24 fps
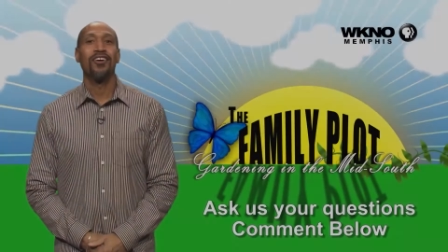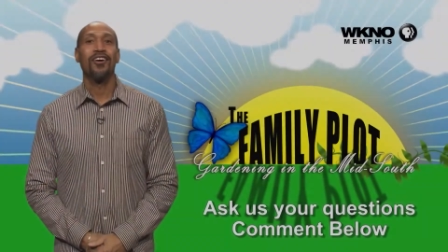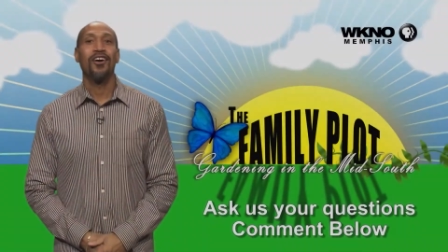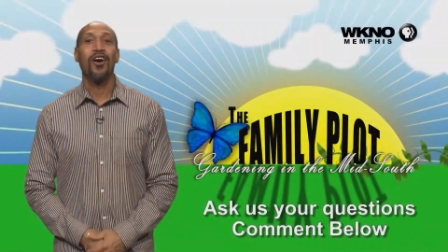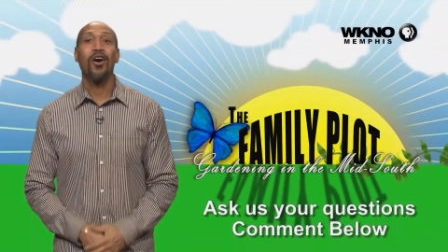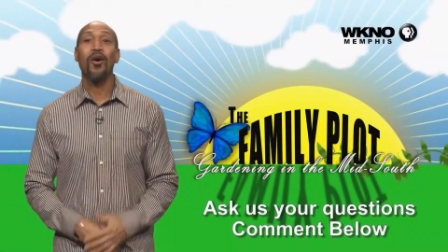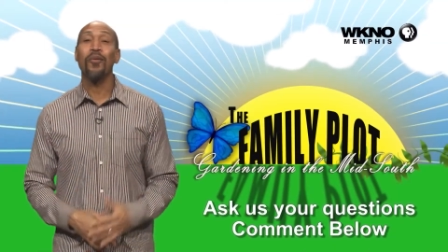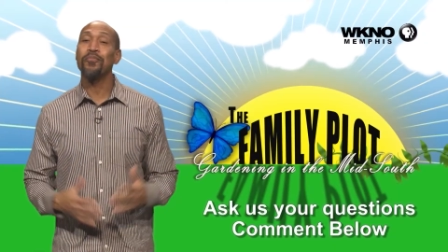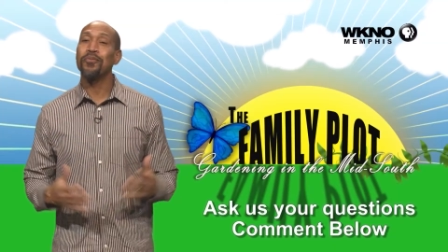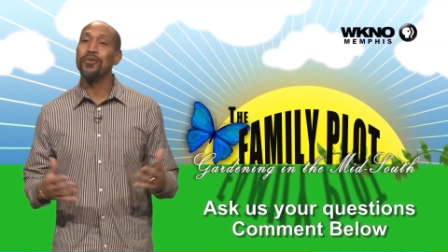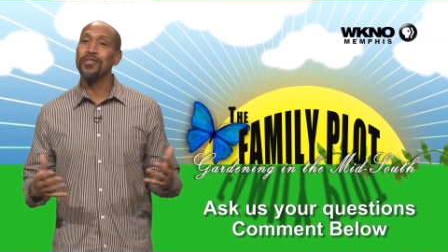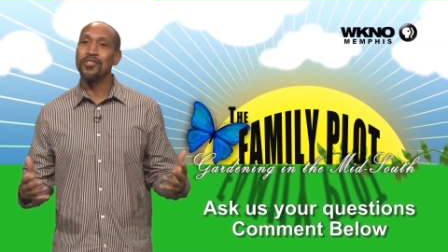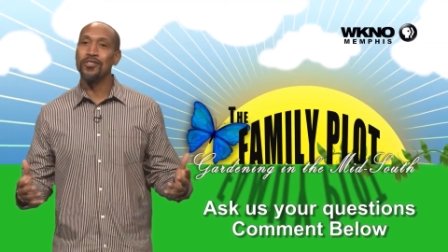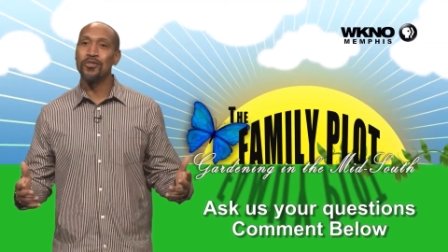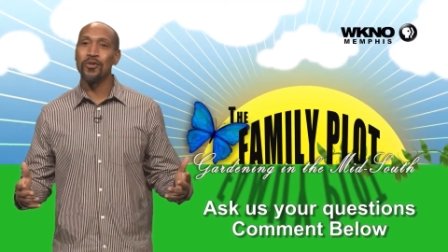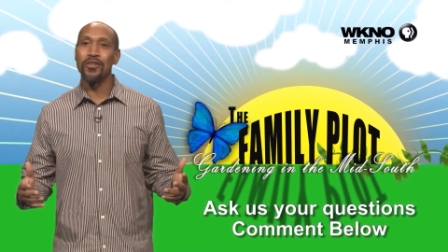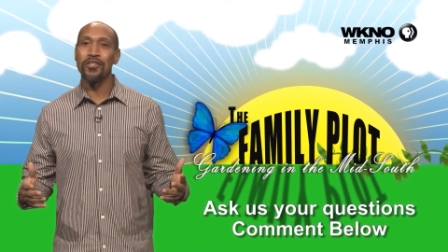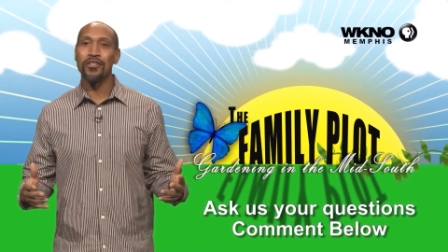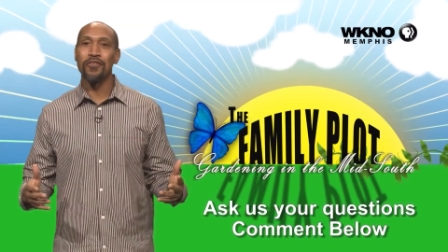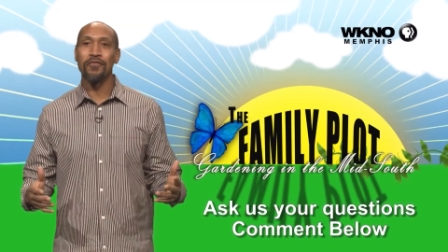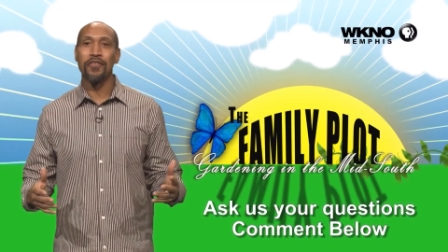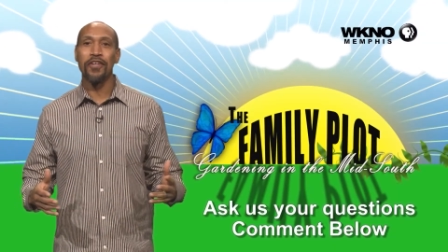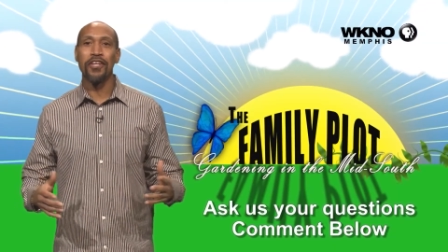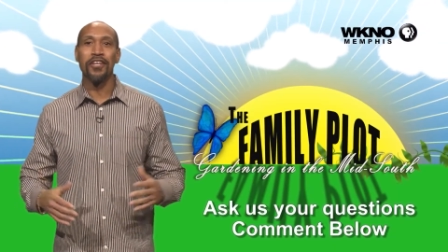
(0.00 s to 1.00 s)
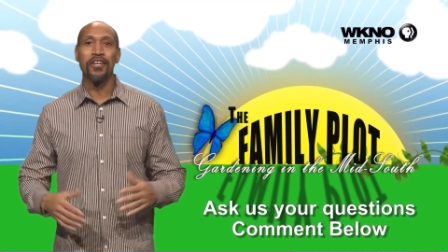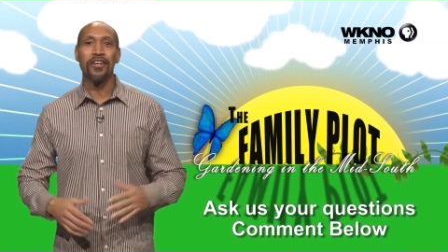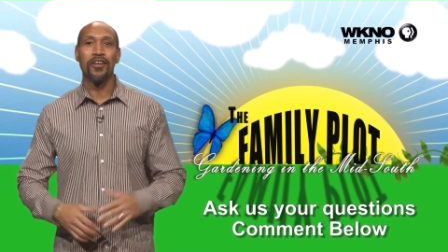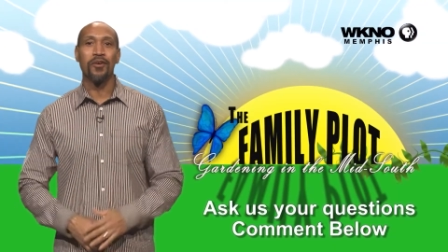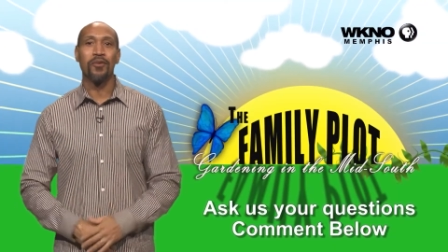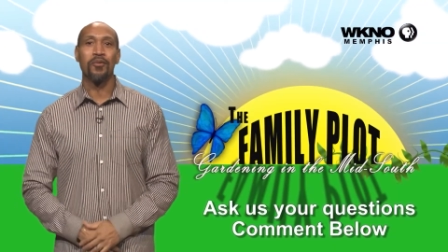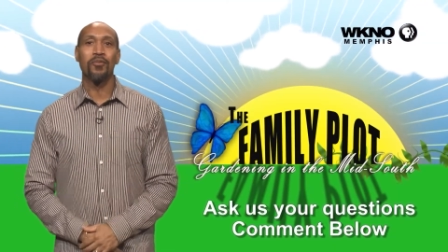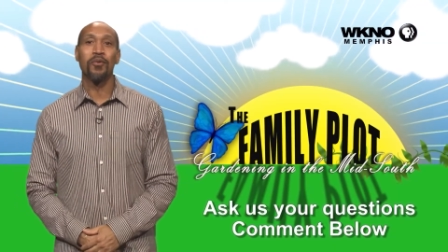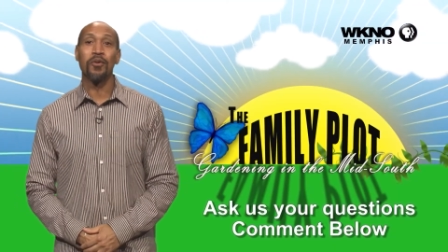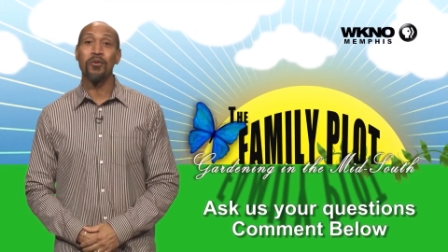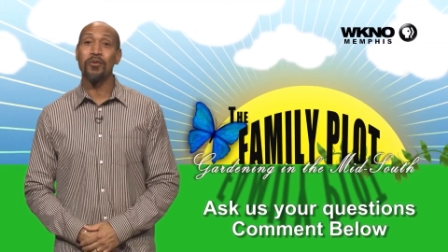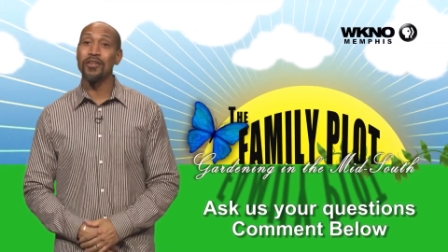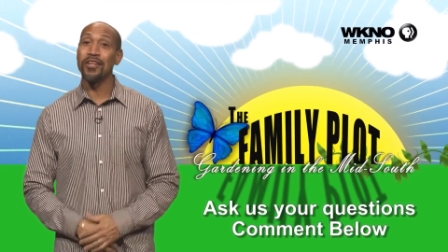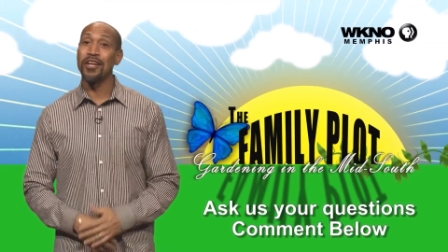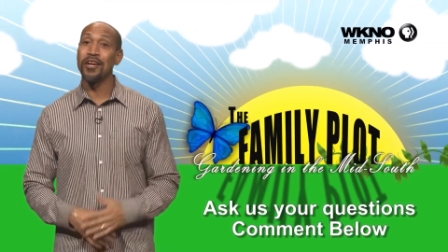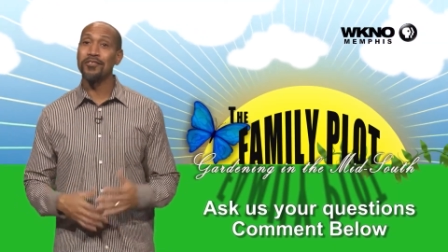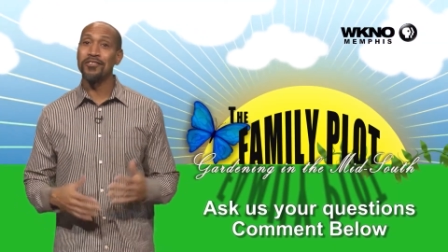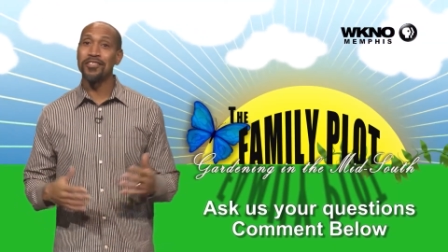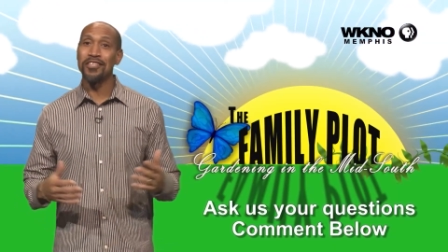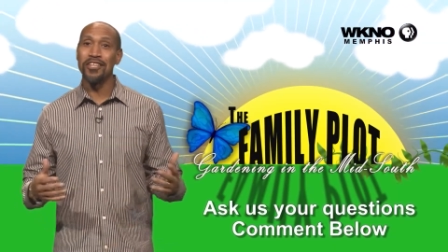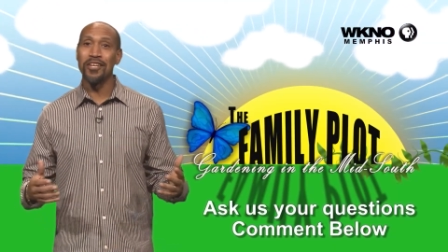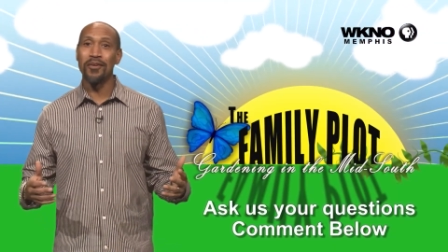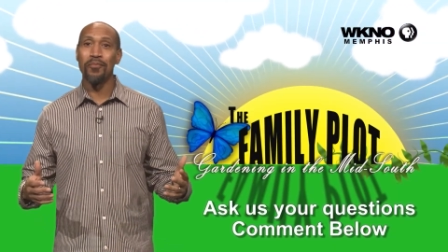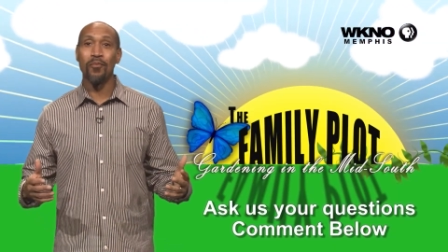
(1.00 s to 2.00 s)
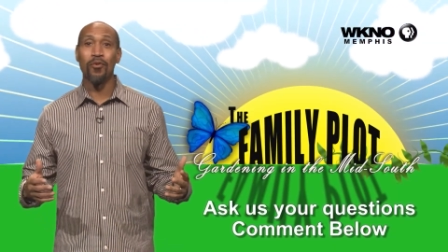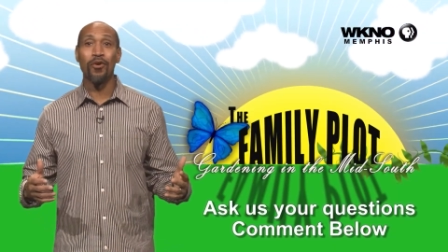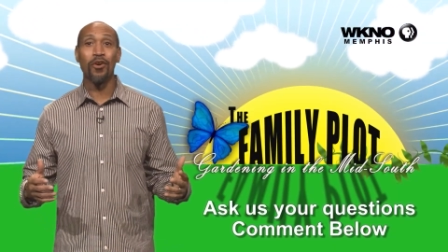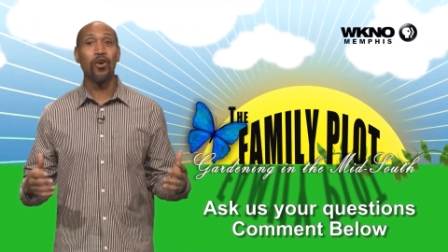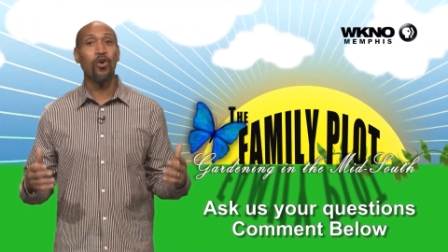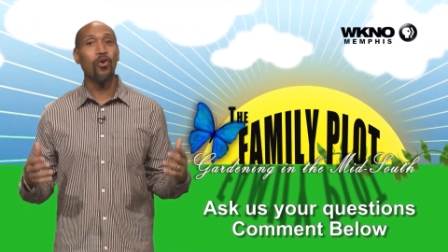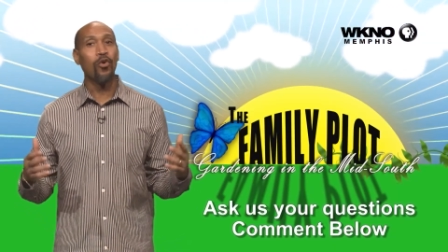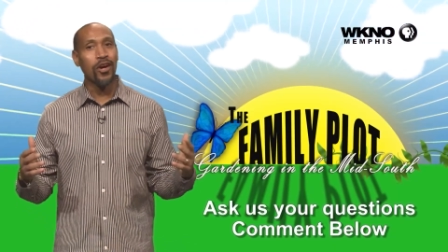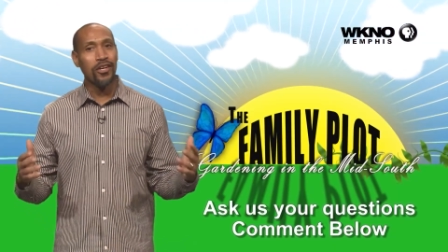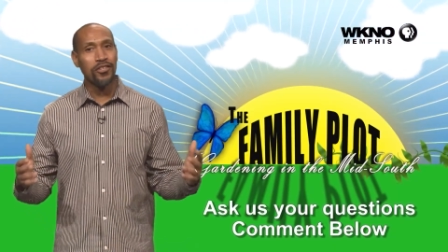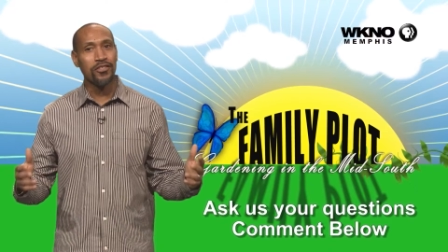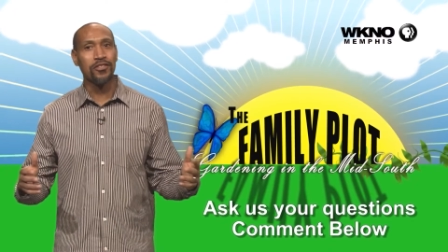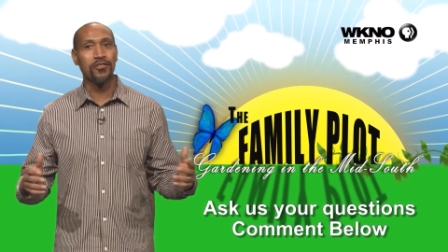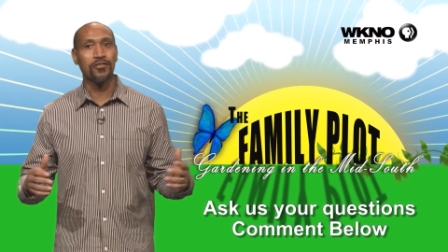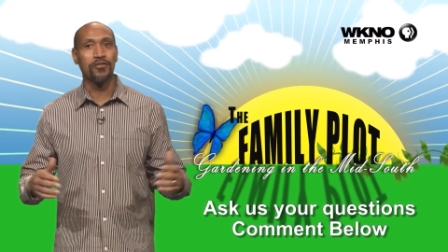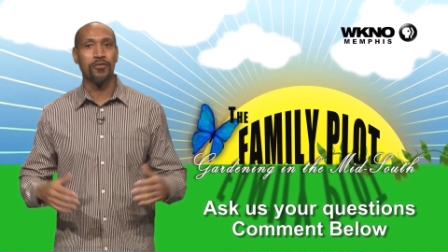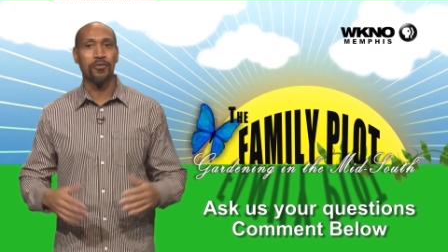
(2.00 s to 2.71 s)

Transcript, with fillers: Hope you enjoyed the video. We would love to get more questions